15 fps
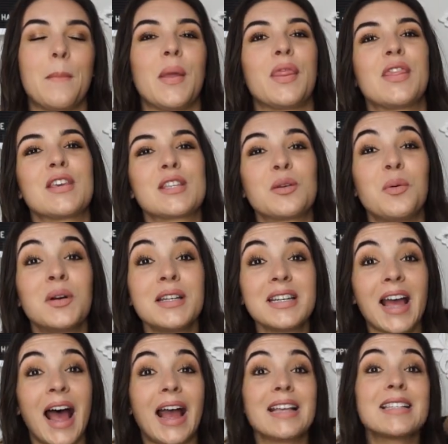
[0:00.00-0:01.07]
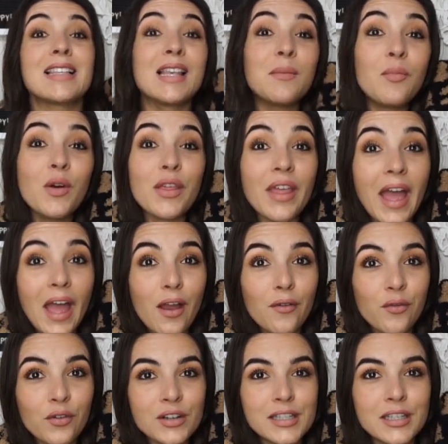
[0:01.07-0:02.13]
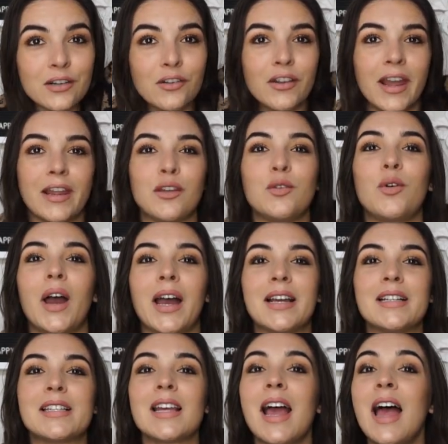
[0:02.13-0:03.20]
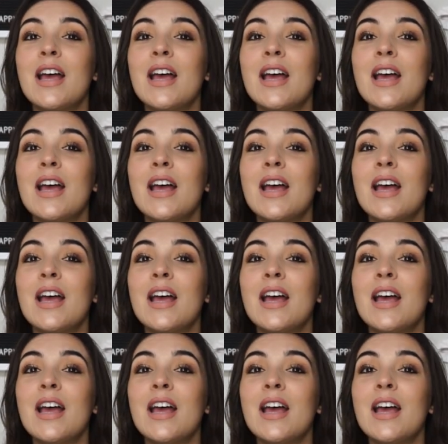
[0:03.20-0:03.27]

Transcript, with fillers: But this one I sleep with every single night, you guys.